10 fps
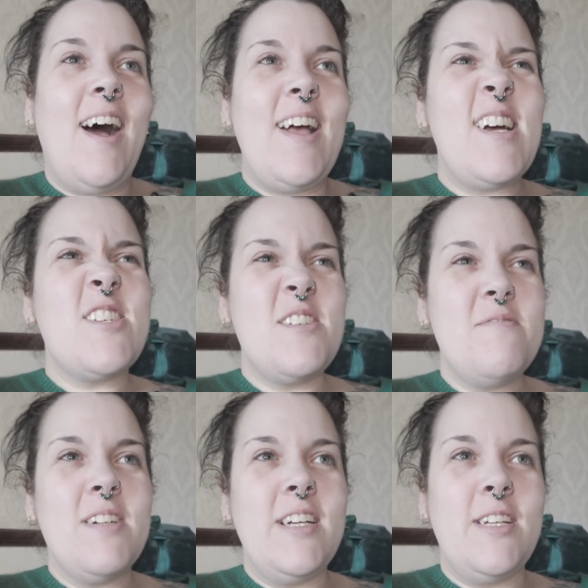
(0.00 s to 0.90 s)
I actually
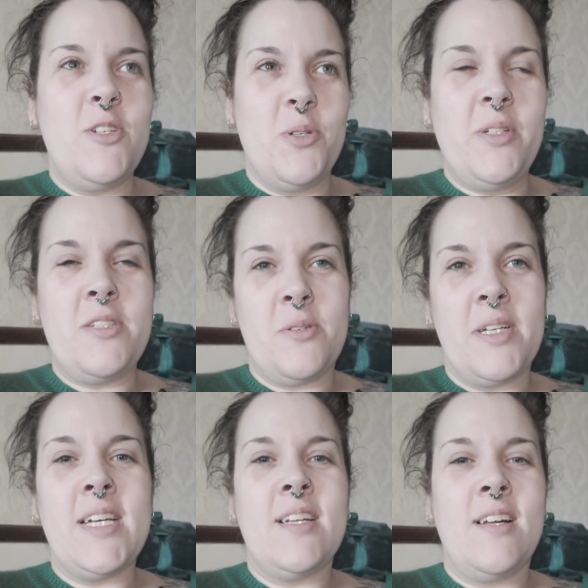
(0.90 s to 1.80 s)
really enjoyed
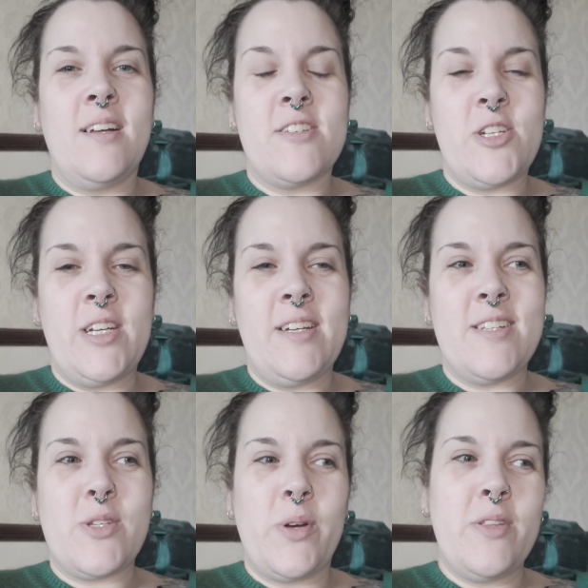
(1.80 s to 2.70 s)
doing it last
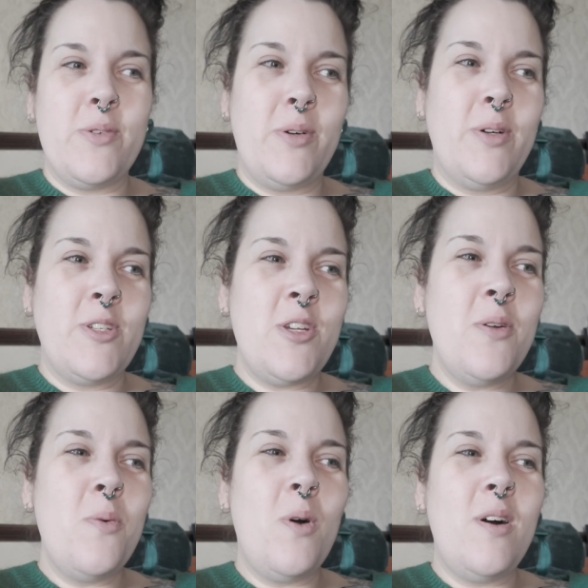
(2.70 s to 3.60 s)
year, so I thought, do you
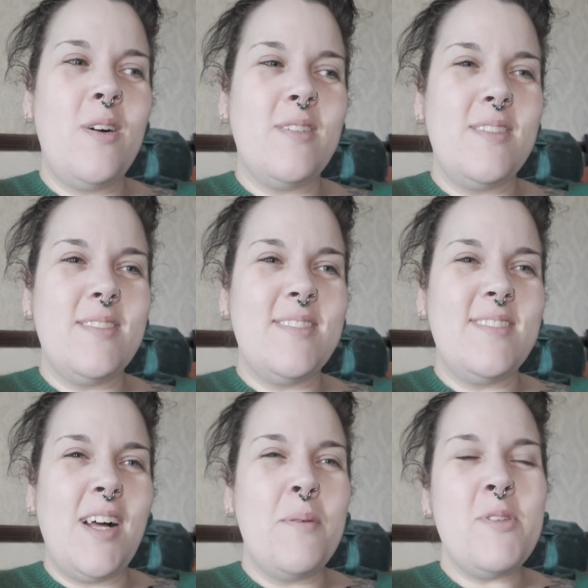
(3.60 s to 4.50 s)
know what?
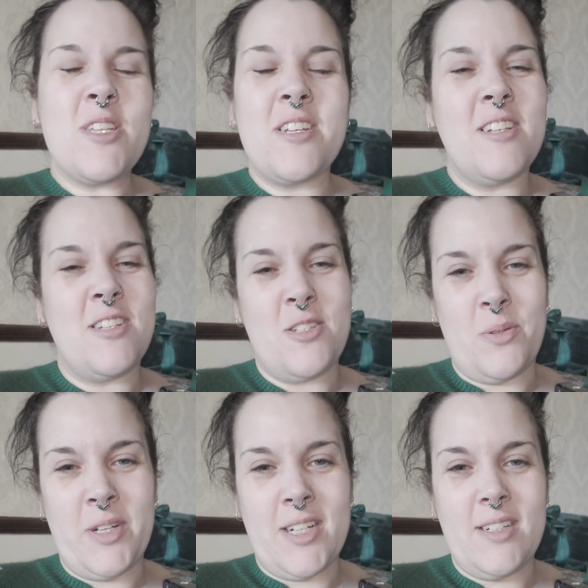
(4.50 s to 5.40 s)
I'm just going to
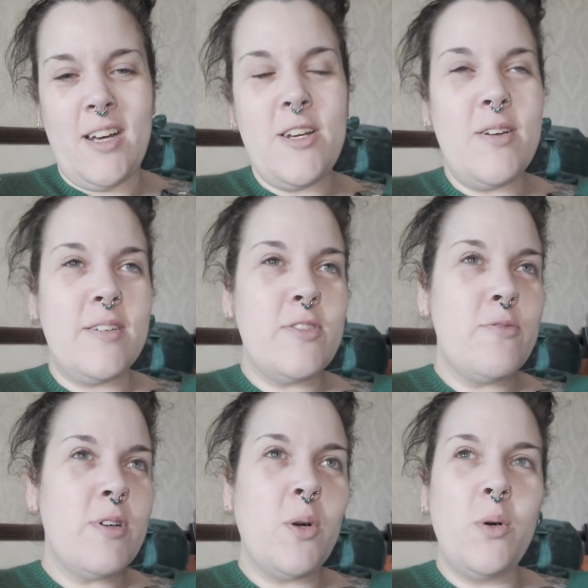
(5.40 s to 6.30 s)
do it. I don't have
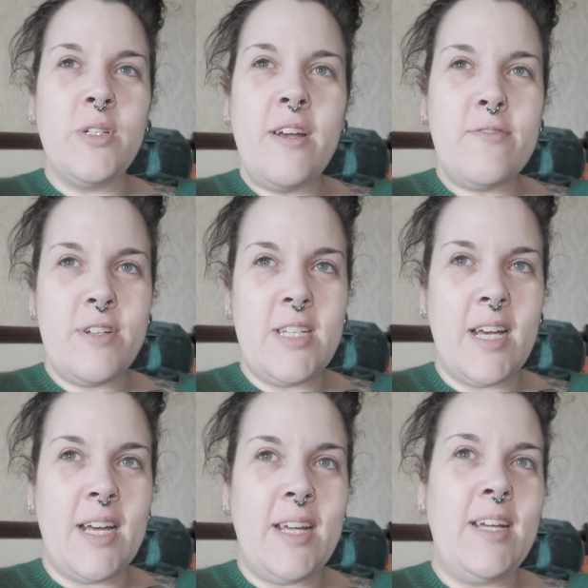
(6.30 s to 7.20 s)
to record every
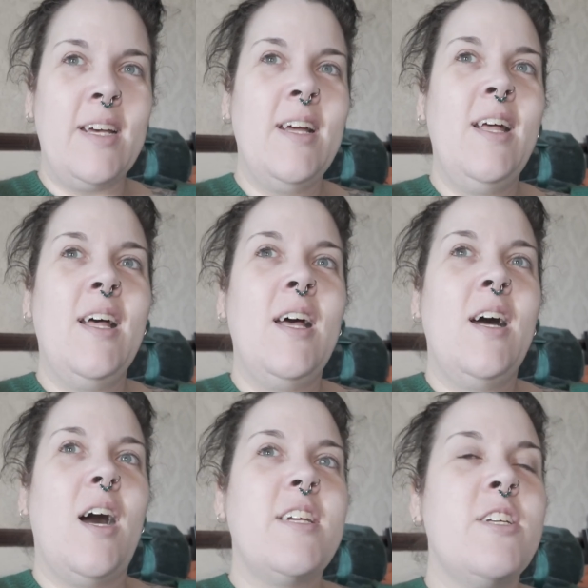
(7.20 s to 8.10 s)
day.
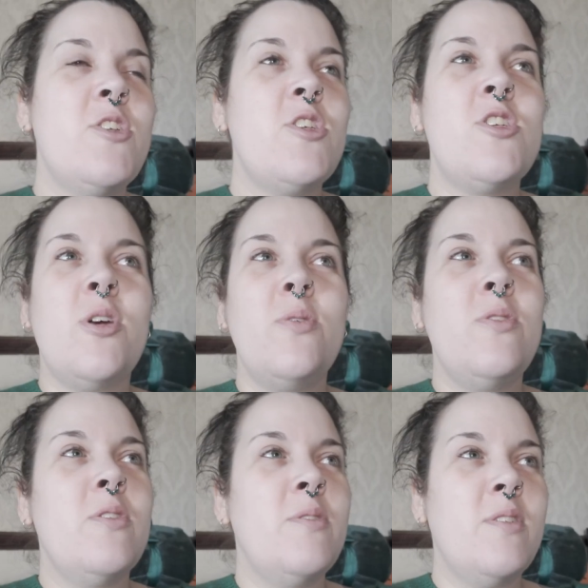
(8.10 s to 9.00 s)
I can just show
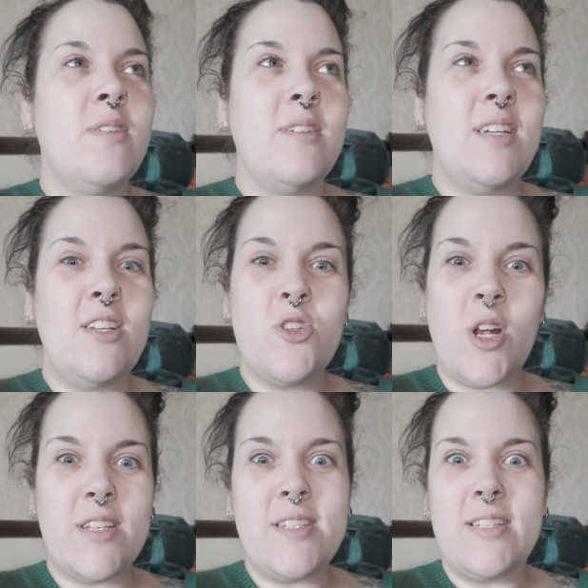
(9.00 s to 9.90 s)
you the
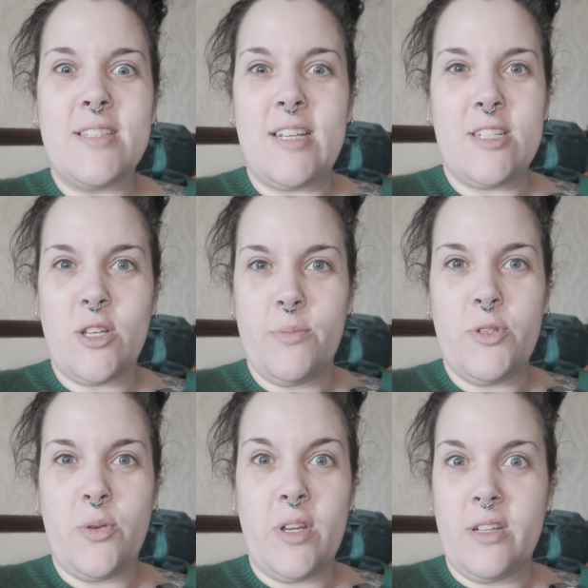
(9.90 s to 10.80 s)
interesting things
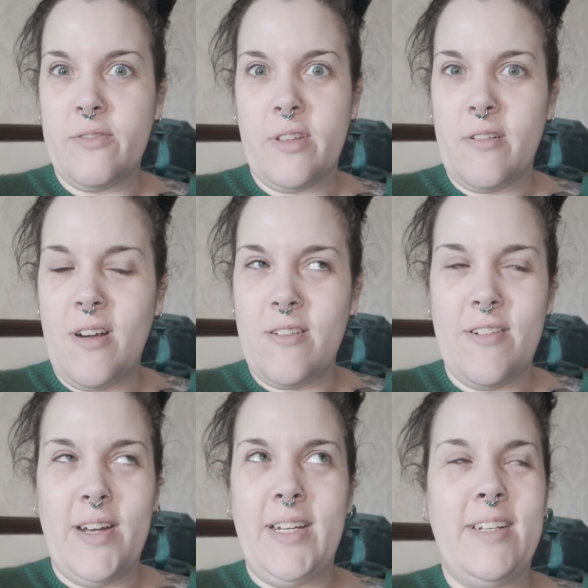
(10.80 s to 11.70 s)
I'm doing if there
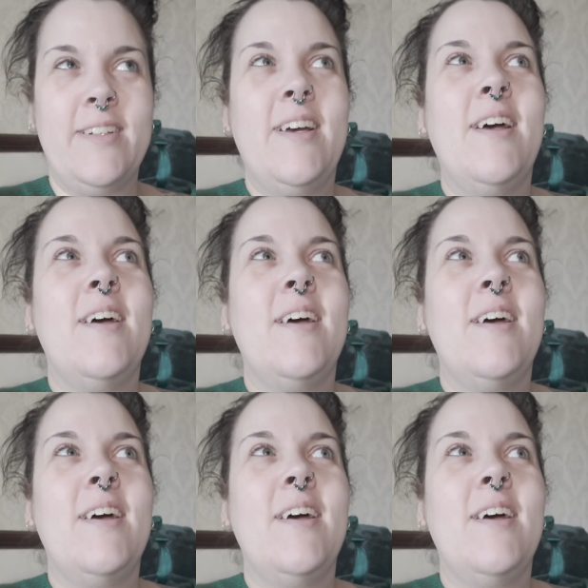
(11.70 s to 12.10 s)
are any.